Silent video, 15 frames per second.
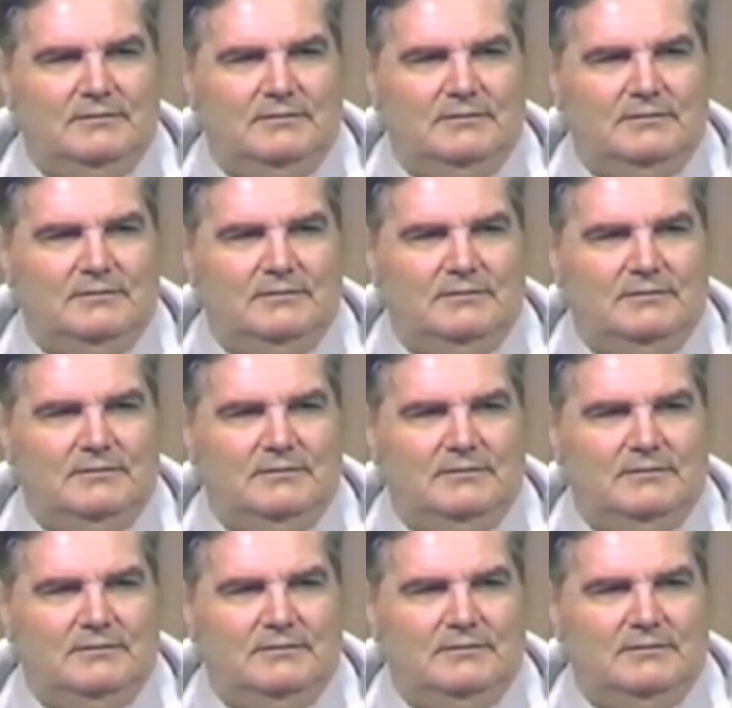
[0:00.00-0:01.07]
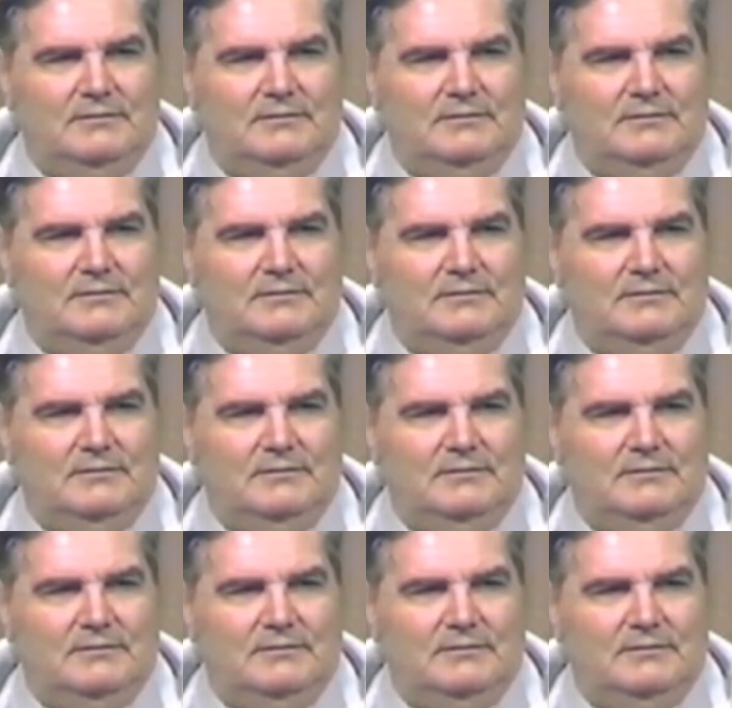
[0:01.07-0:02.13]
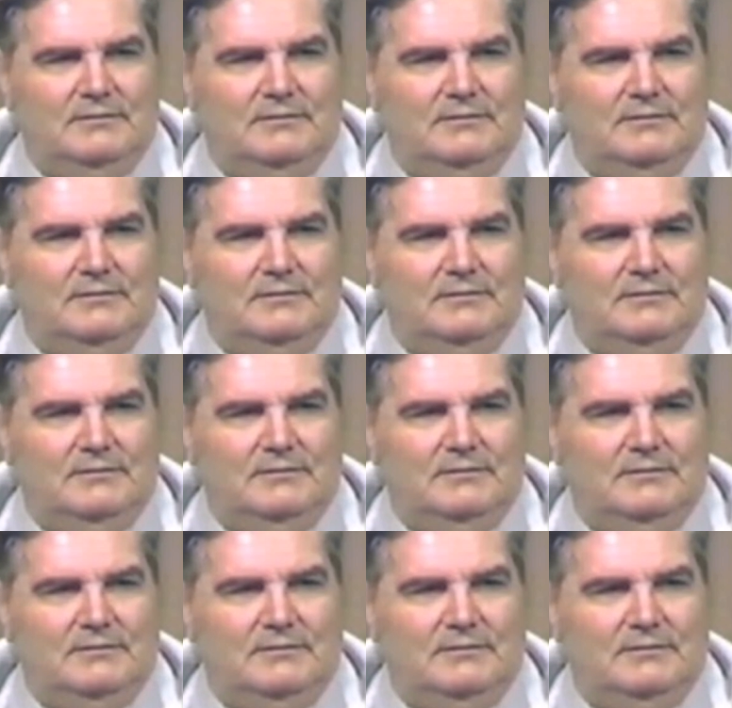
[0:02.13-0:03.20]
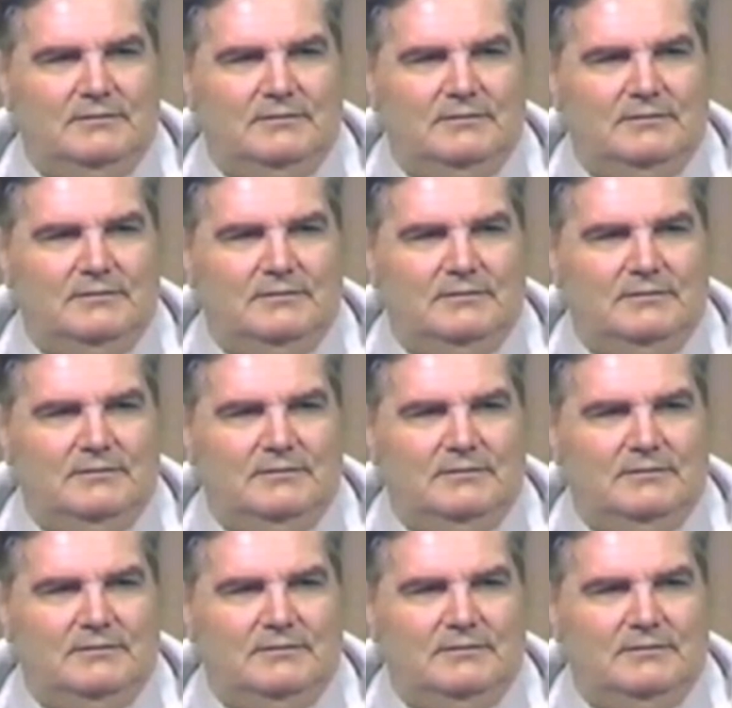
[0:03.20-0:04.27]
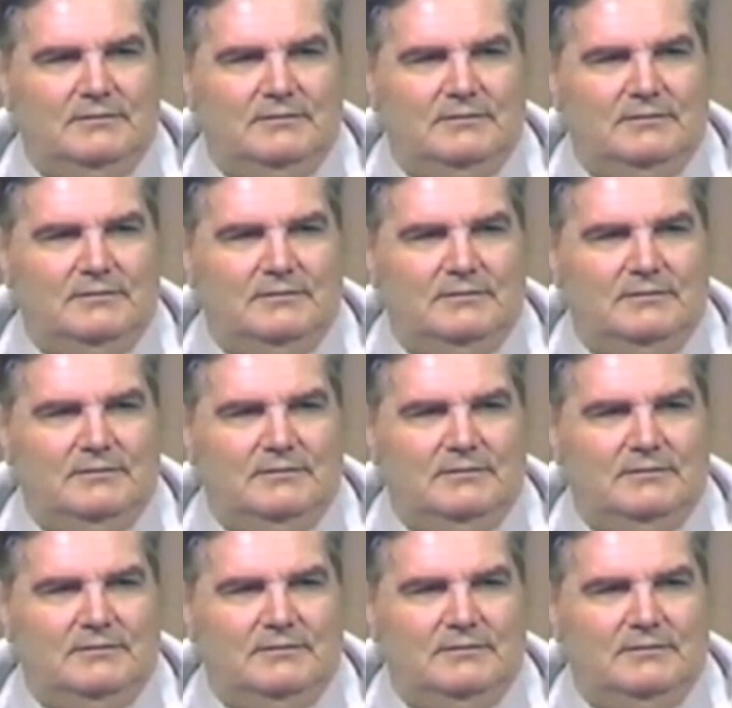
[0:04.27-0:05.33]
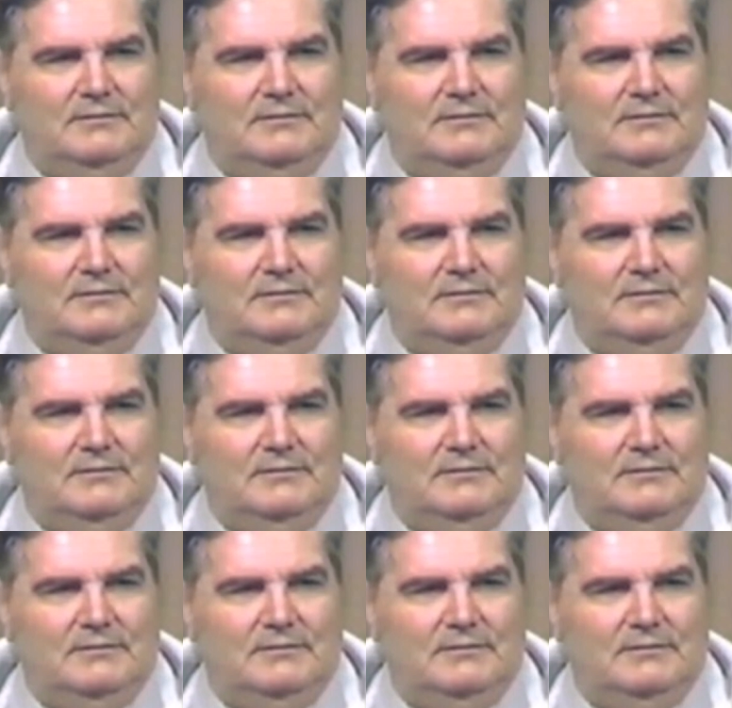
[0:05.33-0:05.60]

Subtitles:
This is a still picture; no speech is visible.